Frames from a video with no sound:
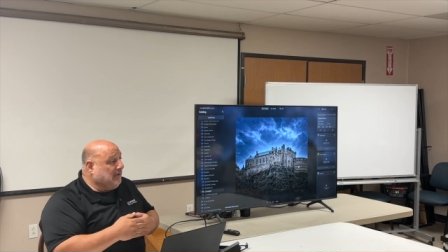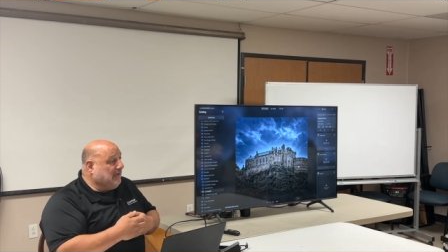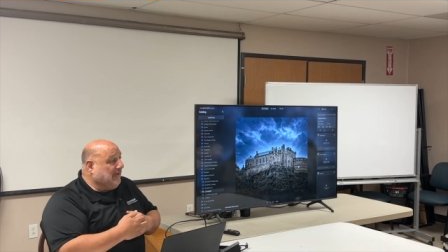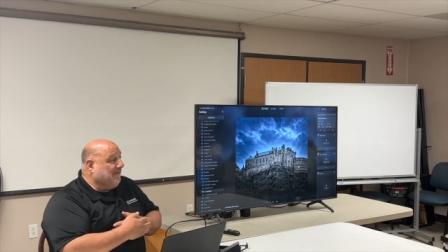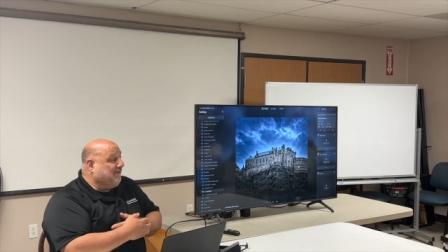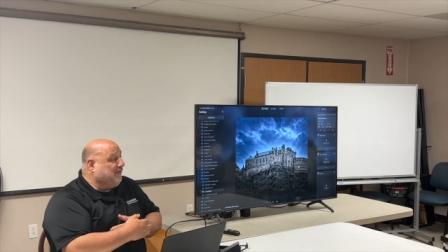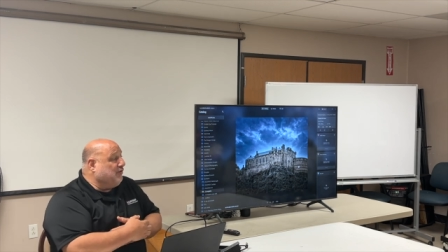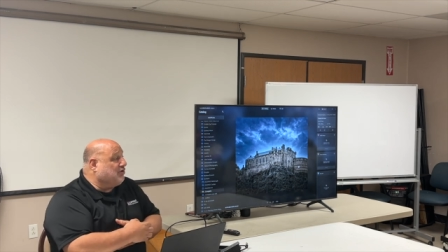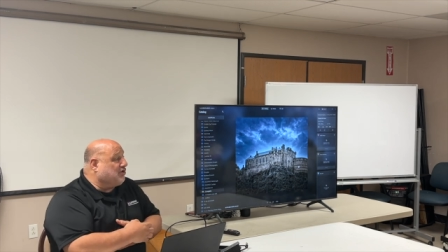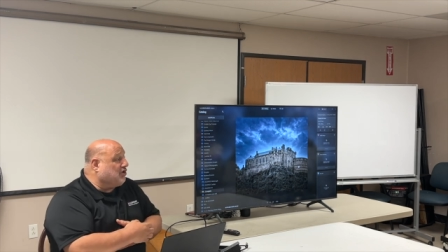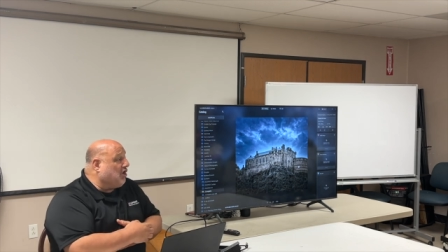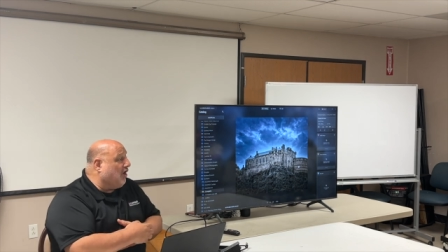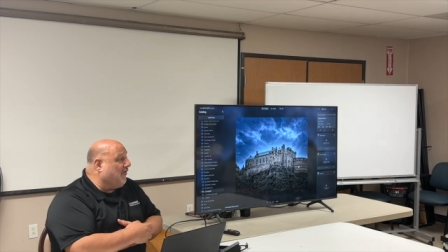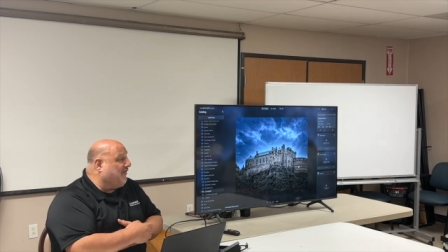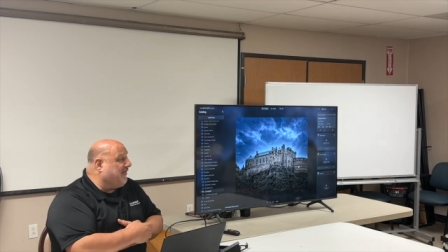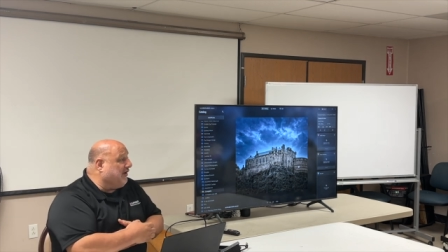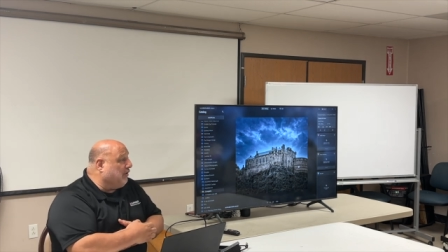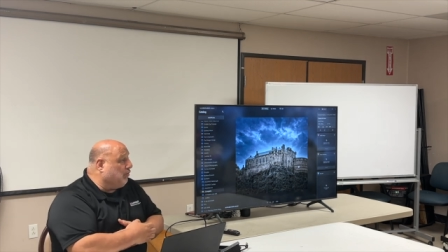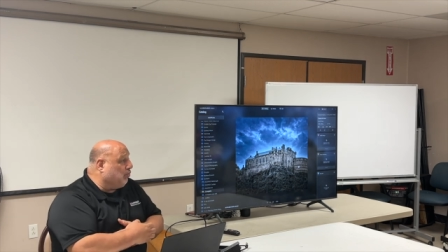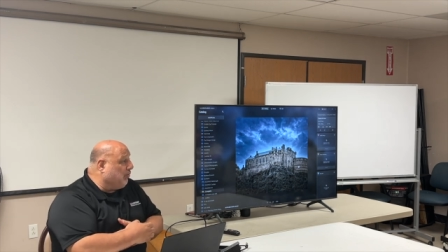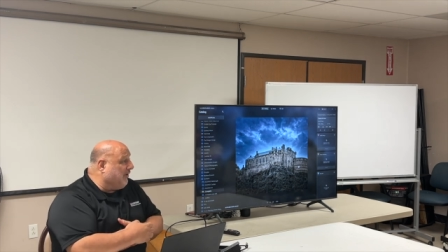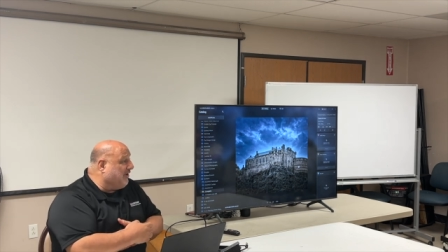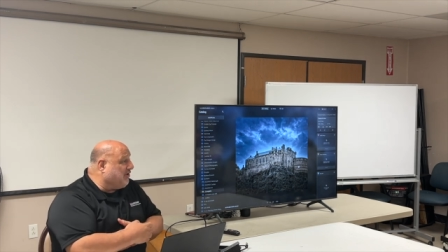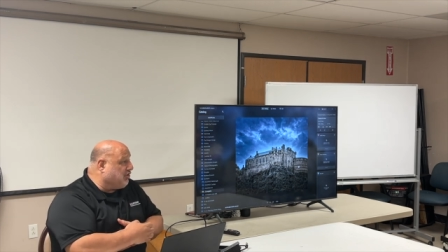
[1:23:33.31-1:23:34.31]
if you saw the
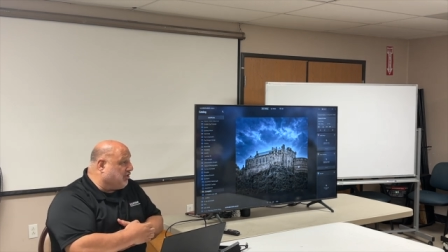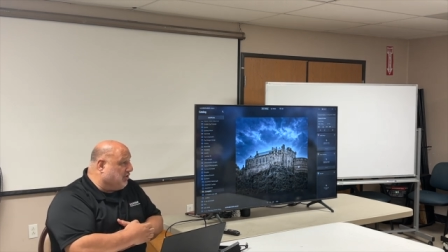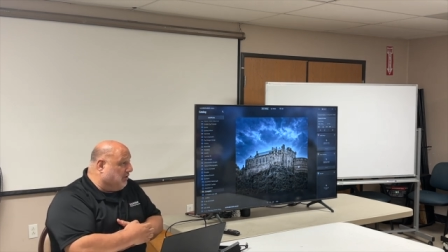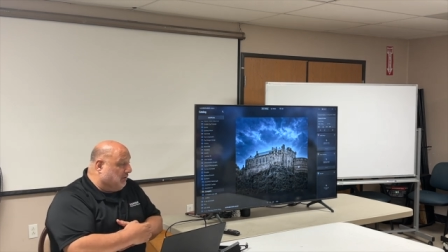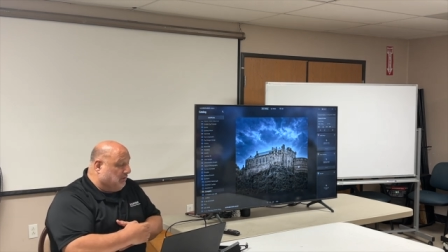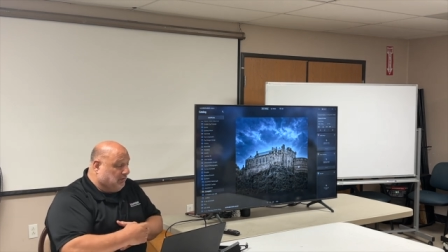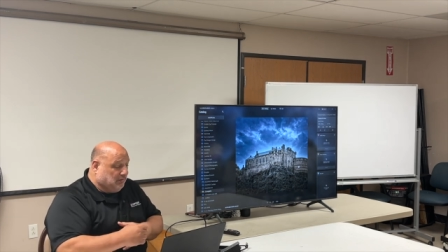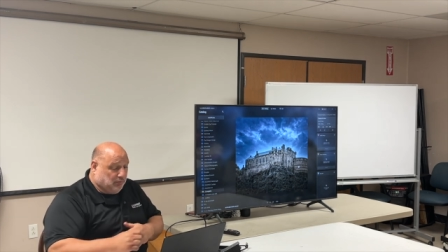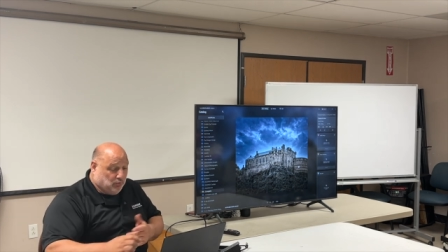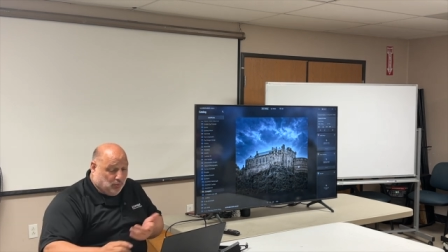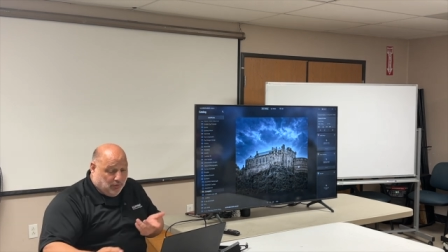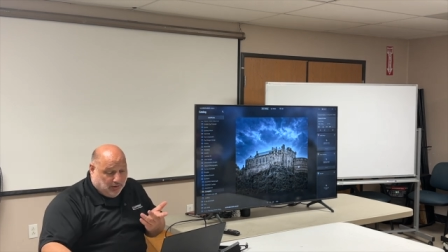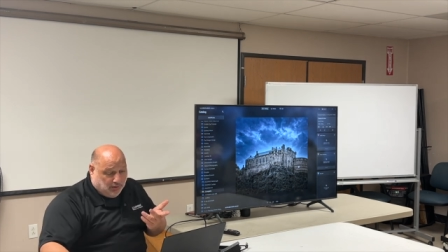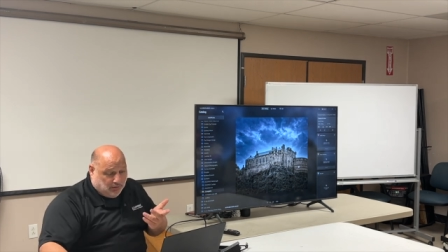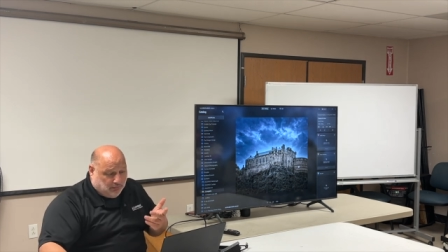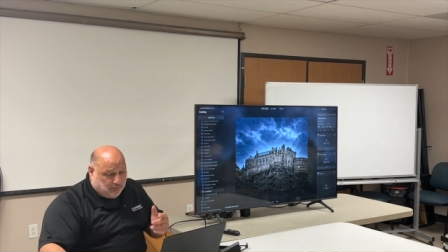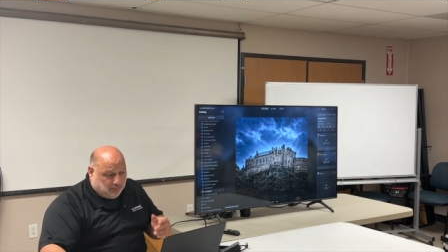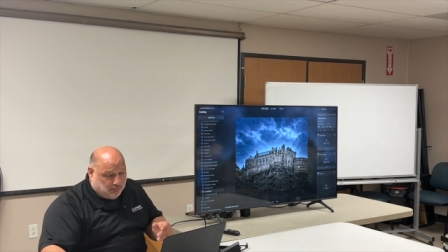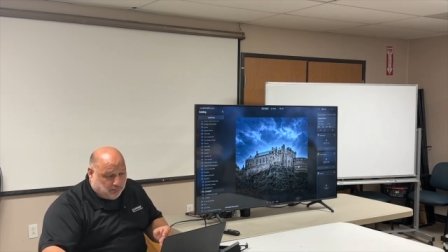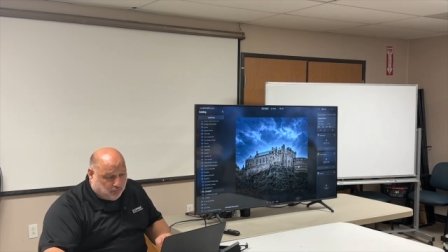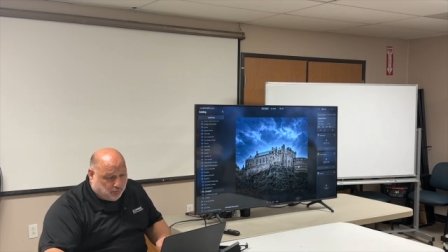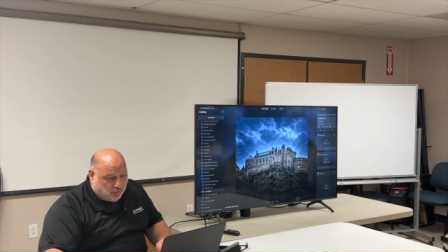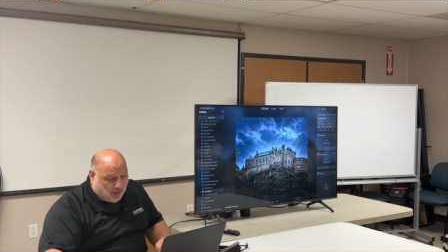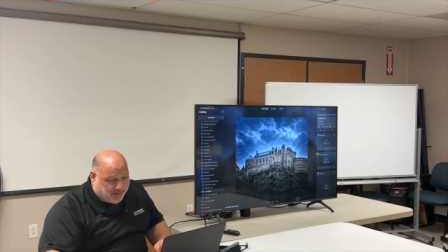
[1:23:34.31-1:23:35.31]
original, well,
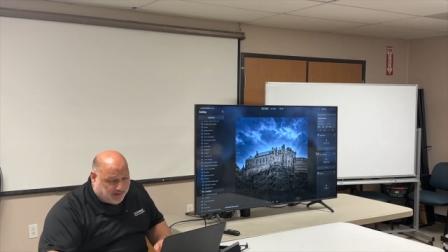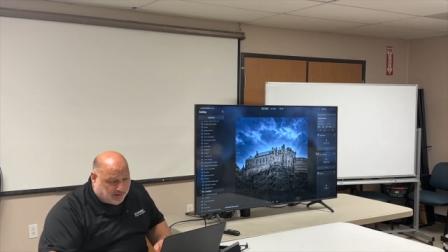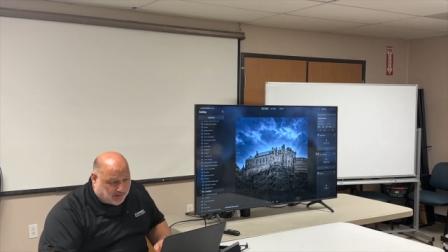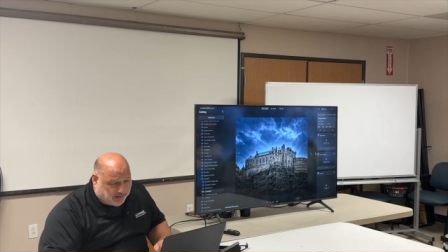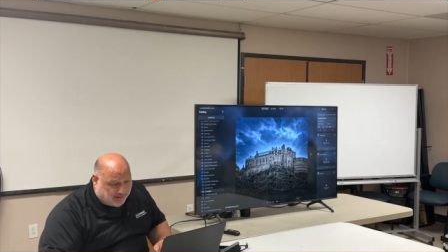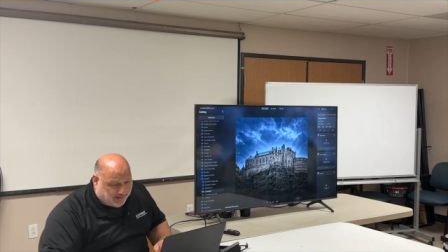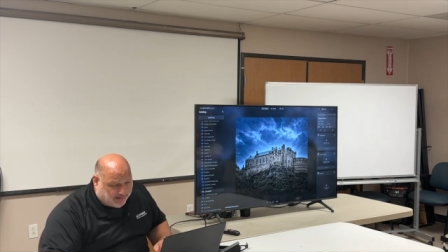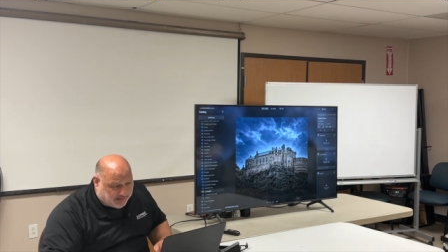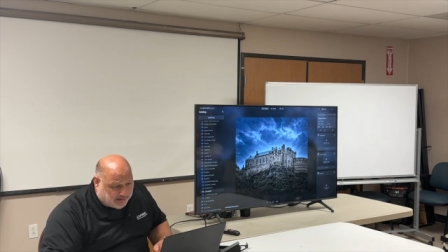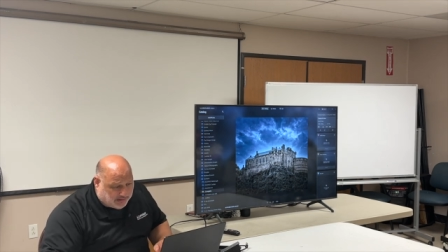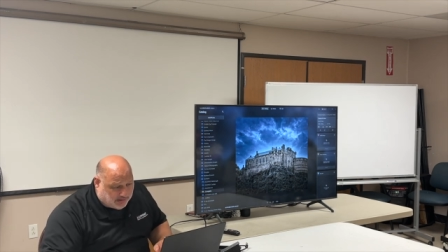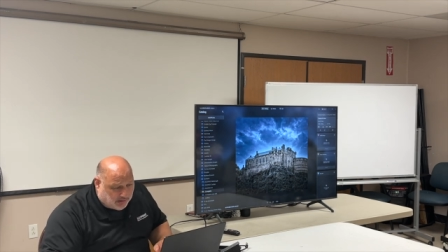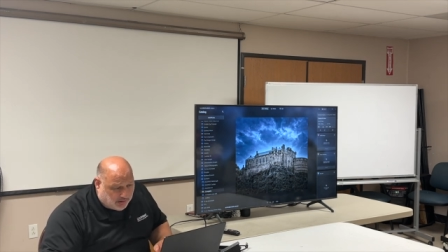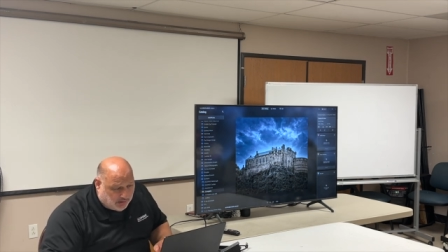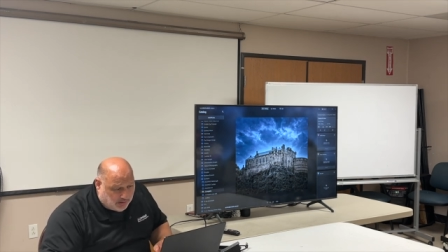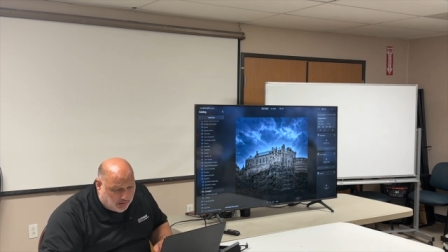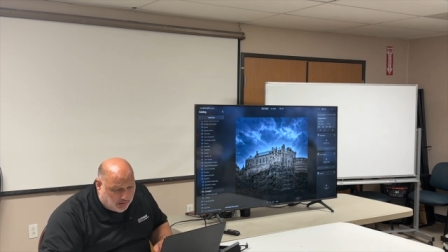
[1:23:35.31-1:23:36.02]
right click.